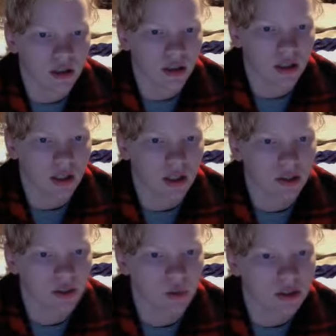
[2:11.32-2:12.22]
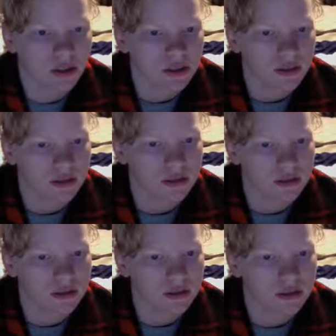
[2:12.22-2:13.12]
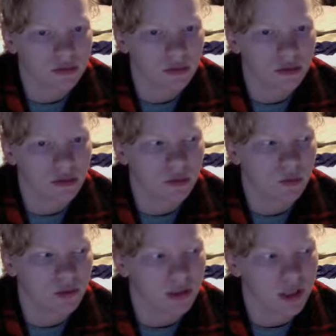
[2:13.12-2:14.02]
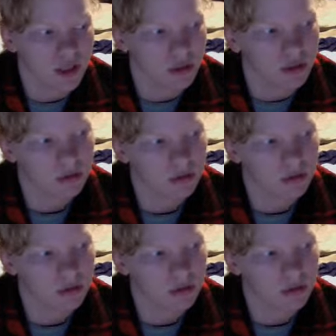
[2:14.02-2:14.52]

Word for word: I want, where I want to go.